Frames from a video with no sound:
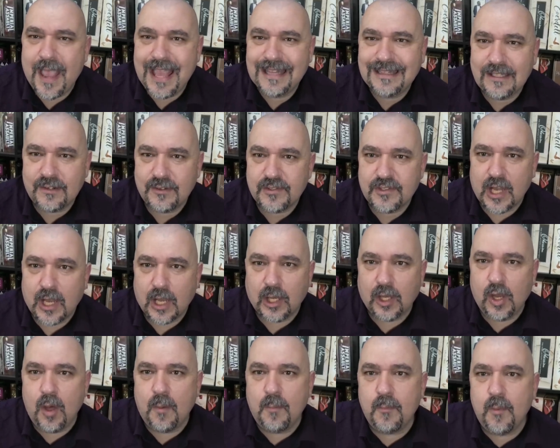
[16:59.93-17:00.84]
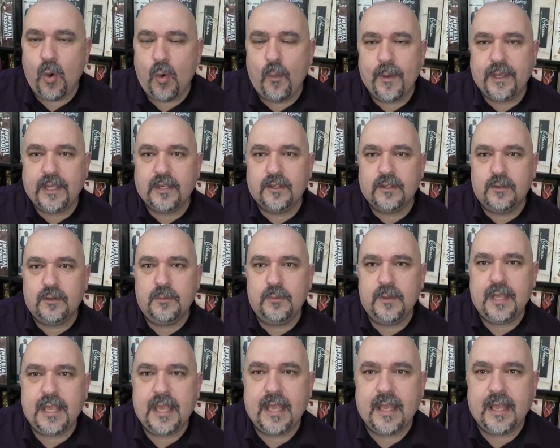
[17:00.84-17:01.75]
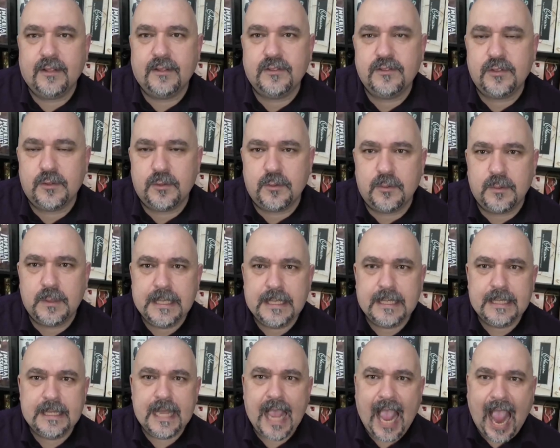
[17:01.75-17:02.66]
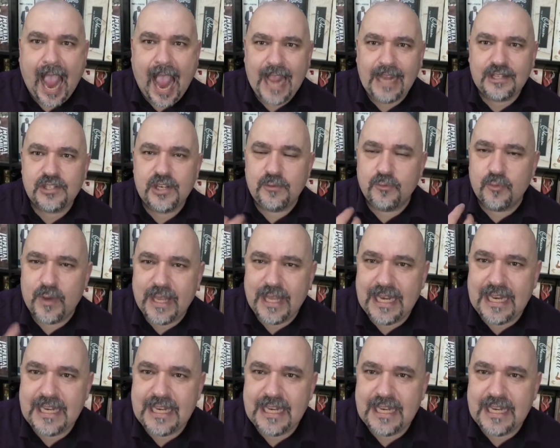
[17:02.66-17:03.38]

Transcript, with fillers: and there is a lot more we can do here to actually really